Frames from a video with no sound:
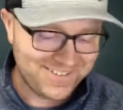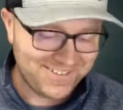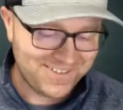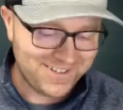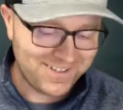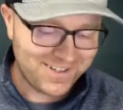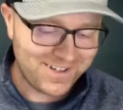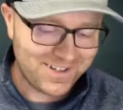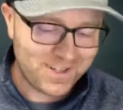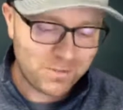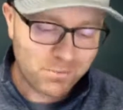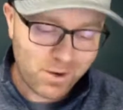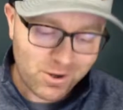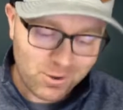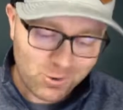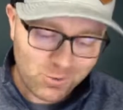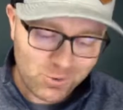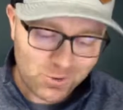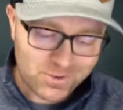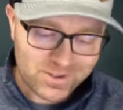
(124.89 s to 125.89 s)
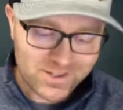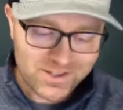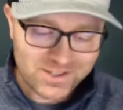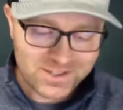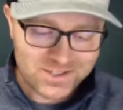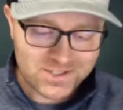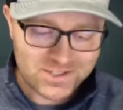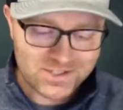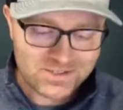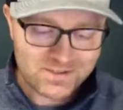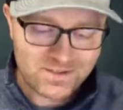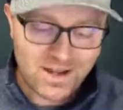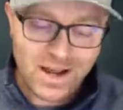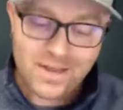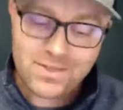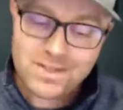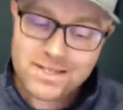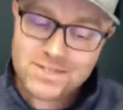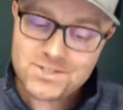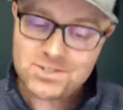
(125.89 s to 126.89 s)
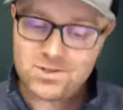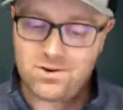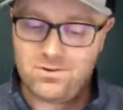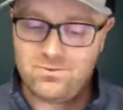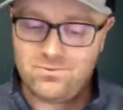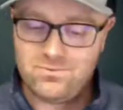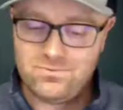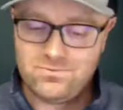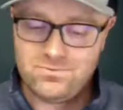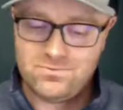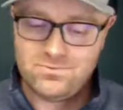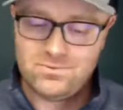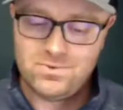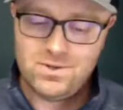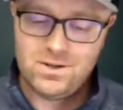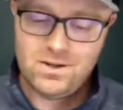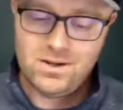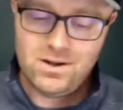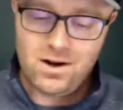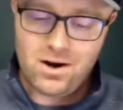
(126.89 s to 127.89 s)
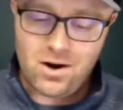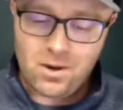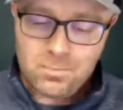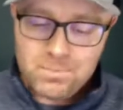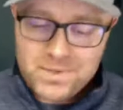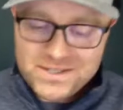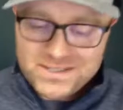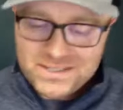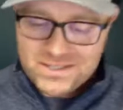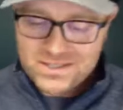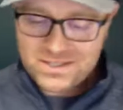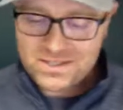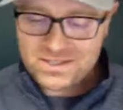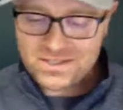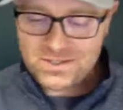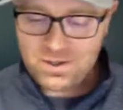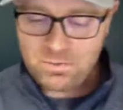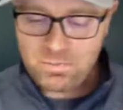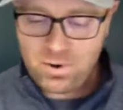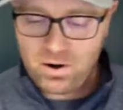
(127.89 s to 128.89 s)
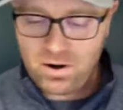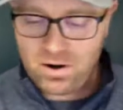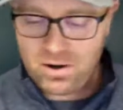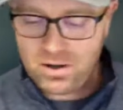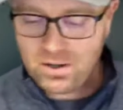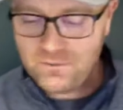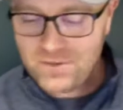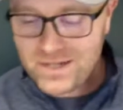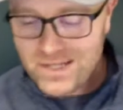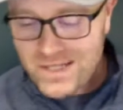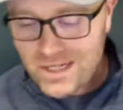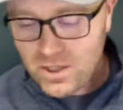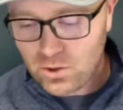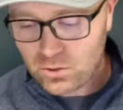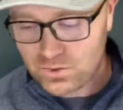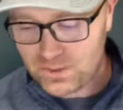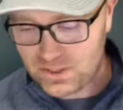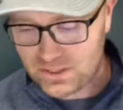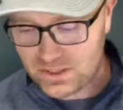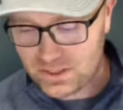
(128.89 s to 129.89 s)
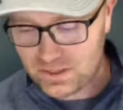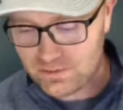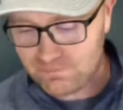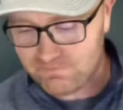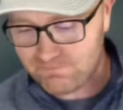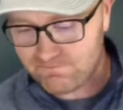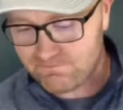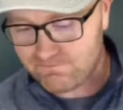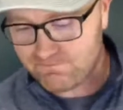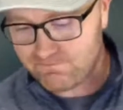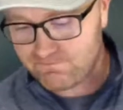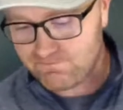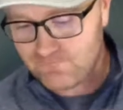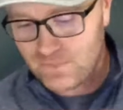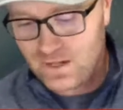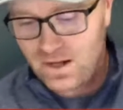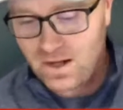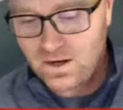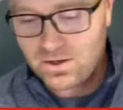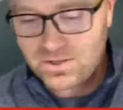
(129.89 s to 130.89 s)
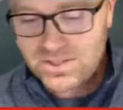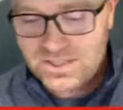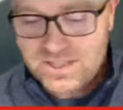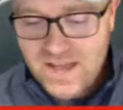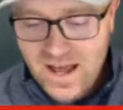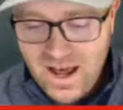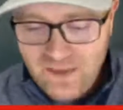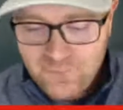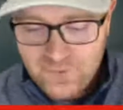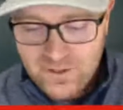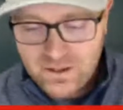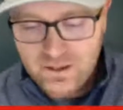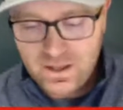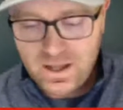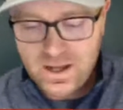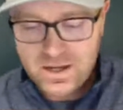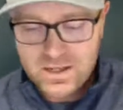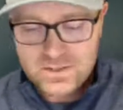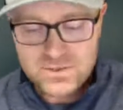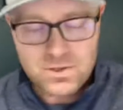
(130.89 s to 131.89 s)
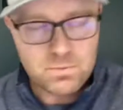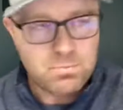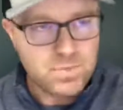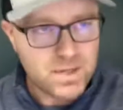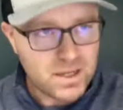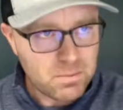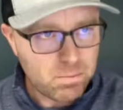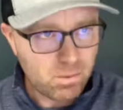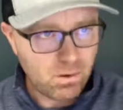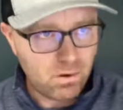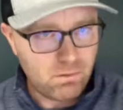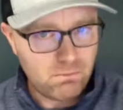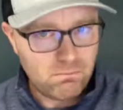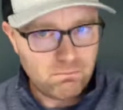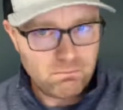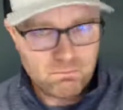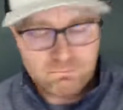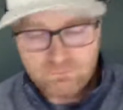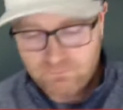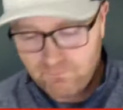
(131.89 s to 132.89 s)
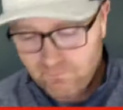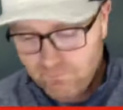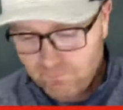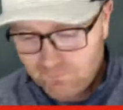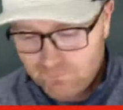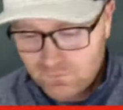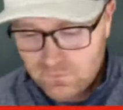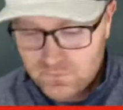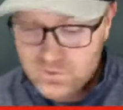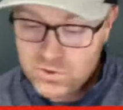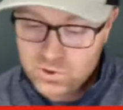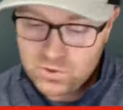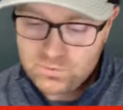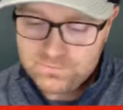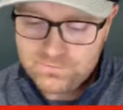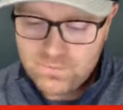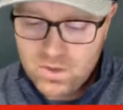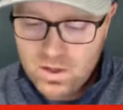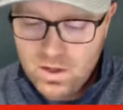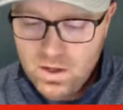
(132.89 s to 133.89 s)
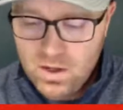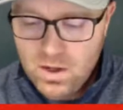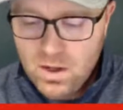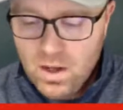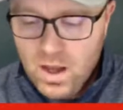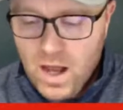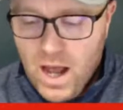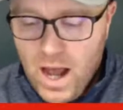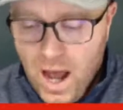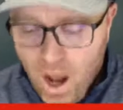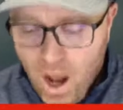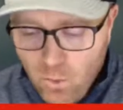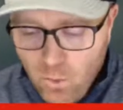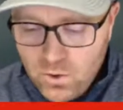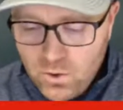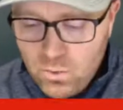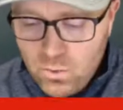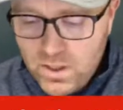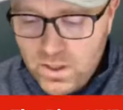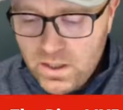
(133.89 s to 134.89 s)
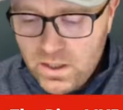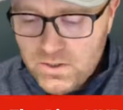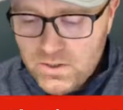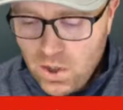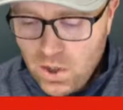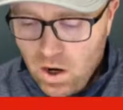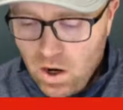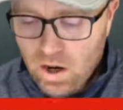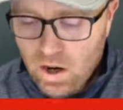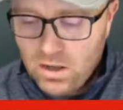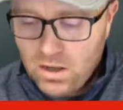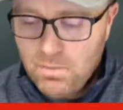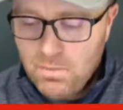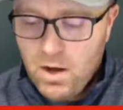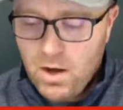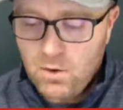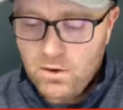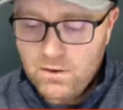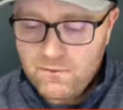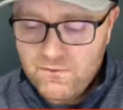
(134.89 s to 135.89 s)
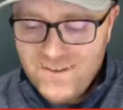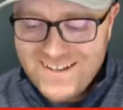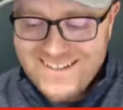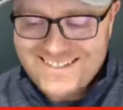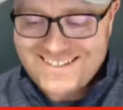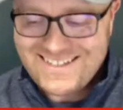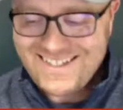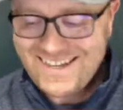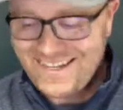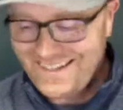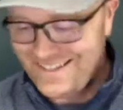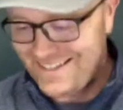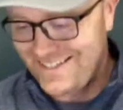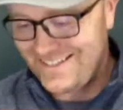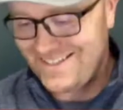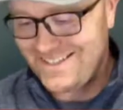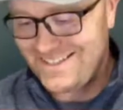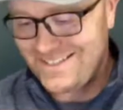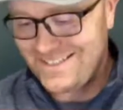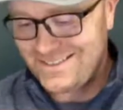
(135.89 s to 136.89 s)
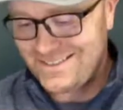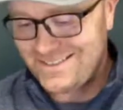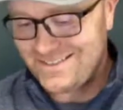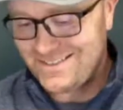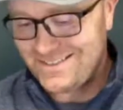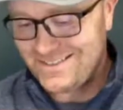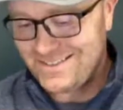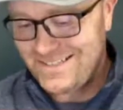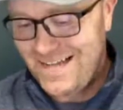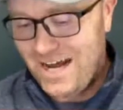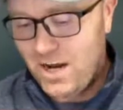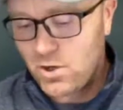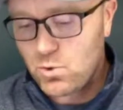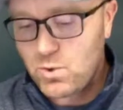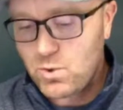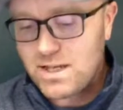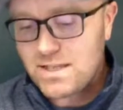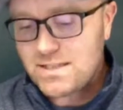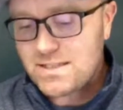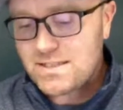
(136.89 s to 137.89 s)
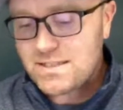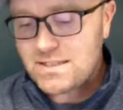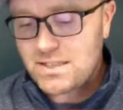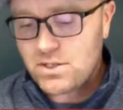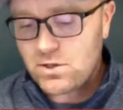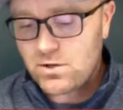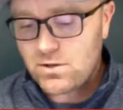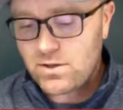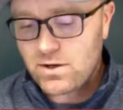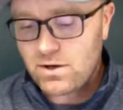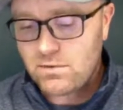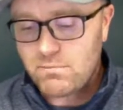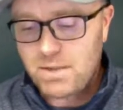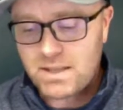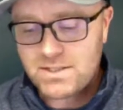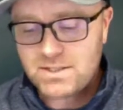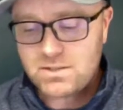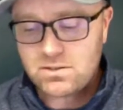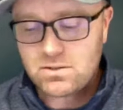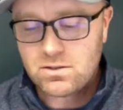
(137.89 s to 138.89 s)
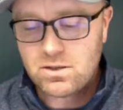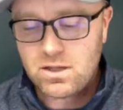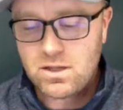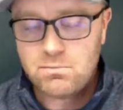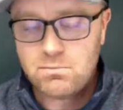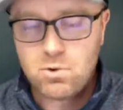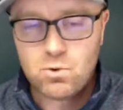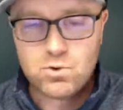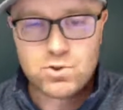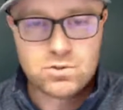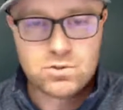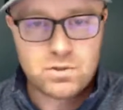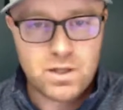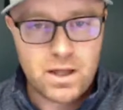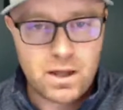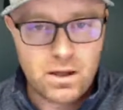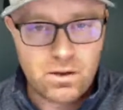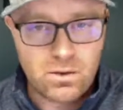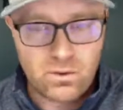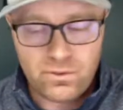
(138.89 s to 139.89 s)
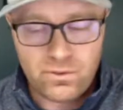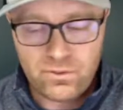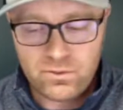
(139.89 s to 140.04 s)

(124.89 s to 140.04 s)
And then Michael wrote this, I think so. Our businesses are part of an ecosystem, and our staff and clients are people. It's true. How do we talk about events like this? How do we consider their mental and emotional health?